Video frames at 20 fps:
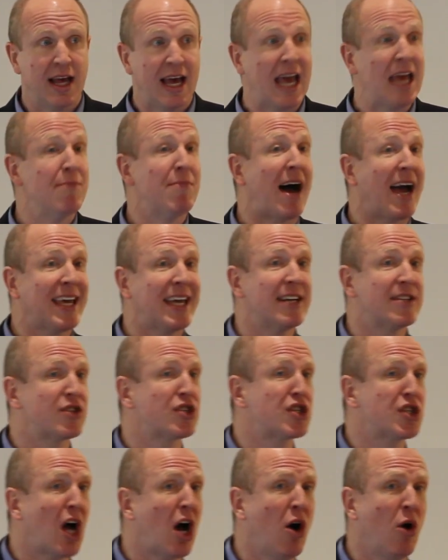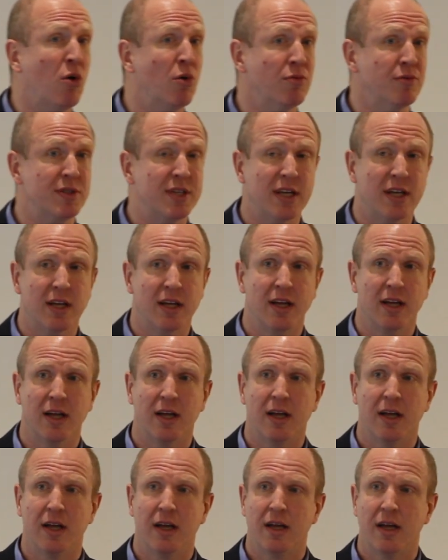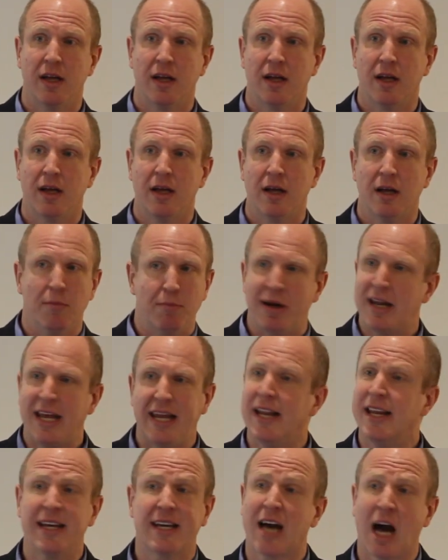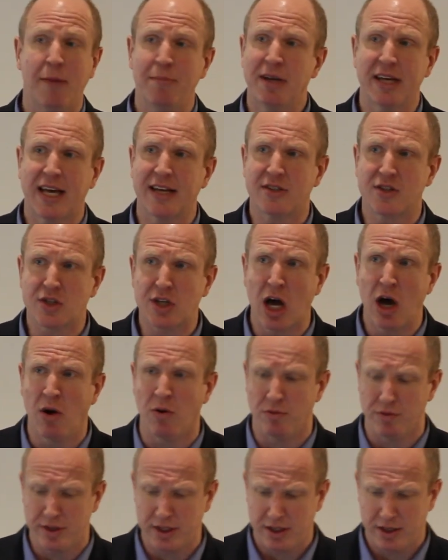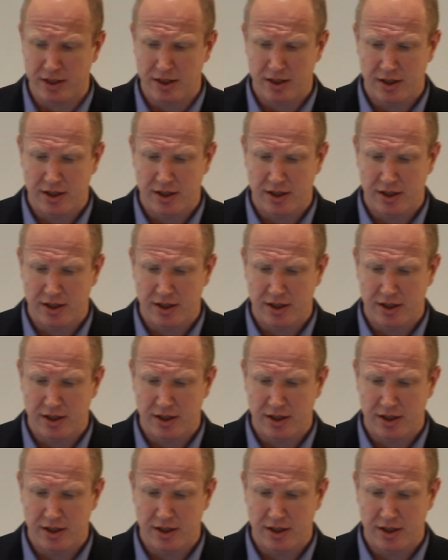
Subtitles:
He might get stoned, but he didn't come to get stoned.